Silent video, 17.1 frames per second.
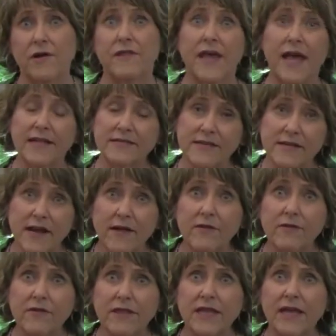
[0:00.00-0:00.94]
and that's
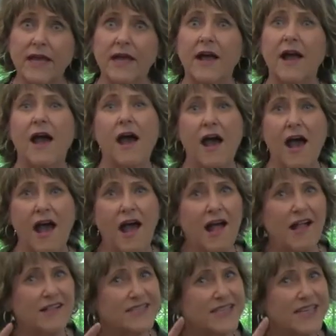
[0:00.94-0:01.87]
another thing
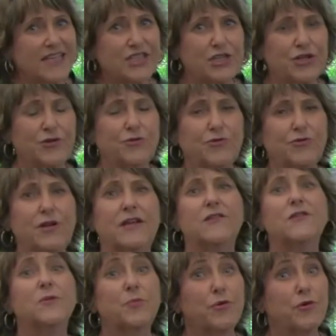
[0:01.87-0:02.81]
I'll teach you
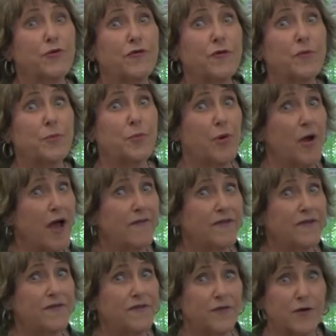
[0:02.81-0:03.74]
in the Proven
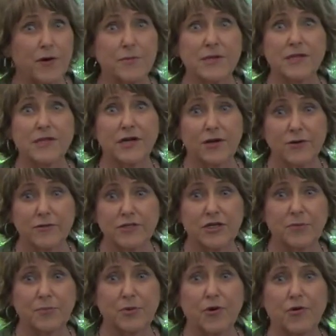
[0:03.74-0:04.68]
Profit Formula
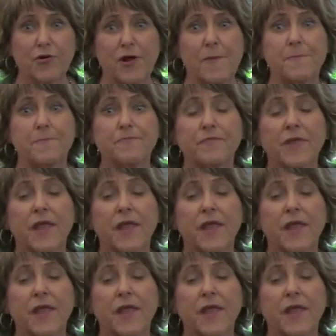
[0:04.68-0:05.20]
coaching program.